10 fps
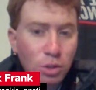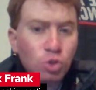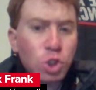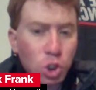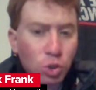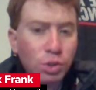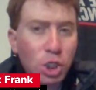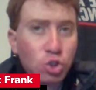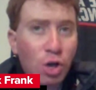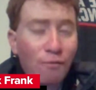you still
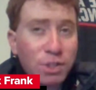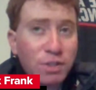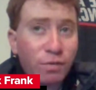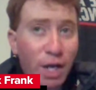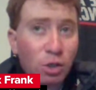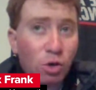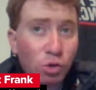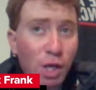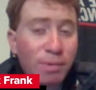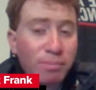need your offensive line to
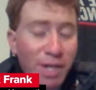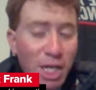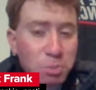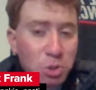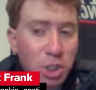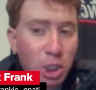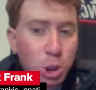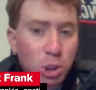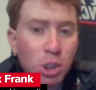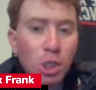hold up in pass
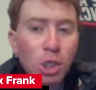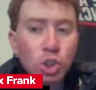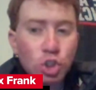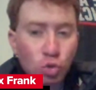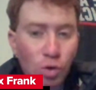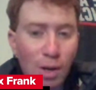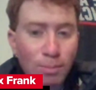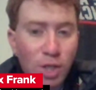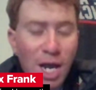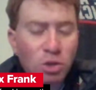protection, to
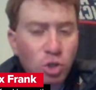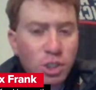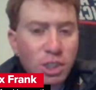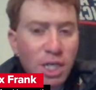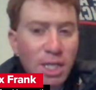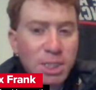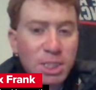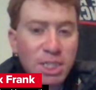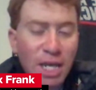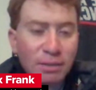run block. Look at
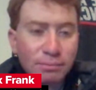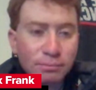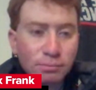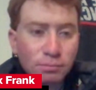Kansas State.